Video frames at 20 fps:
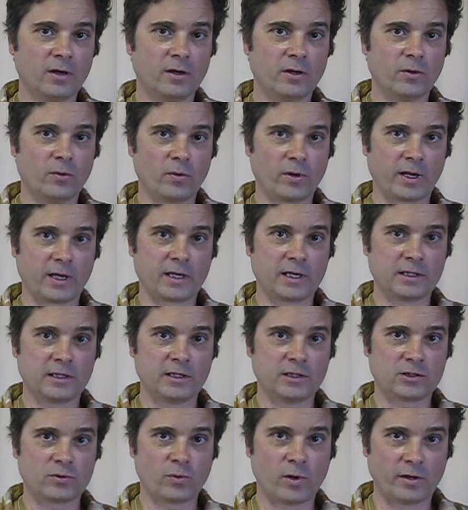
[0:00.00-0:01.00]
when I get
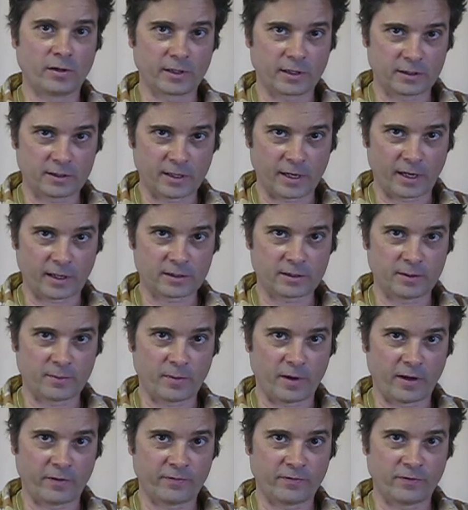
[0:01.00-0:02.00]
these swelling attacks in
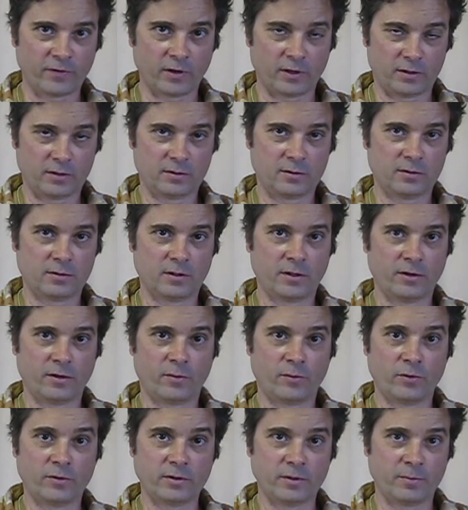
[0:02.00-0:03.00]
my foot, and they're
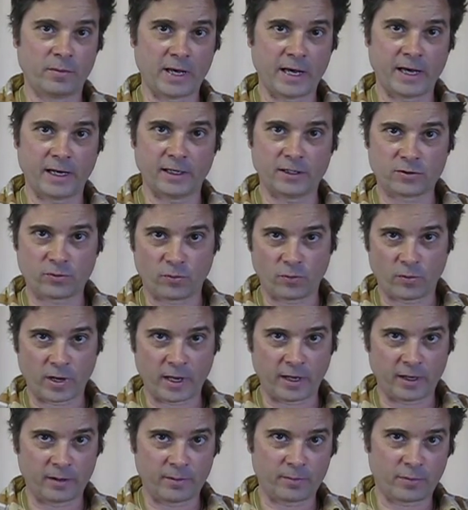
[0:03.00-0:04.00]
really bad, it's
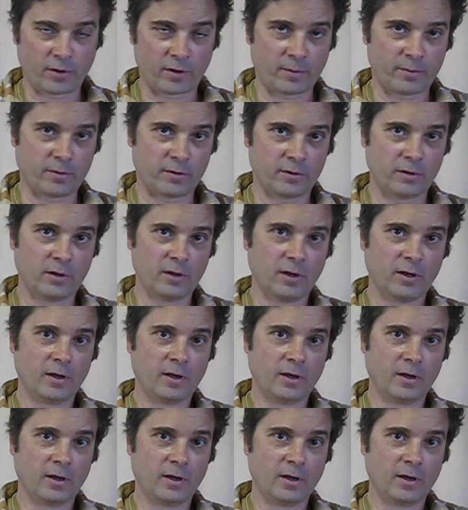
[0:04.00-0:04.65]
red and purple,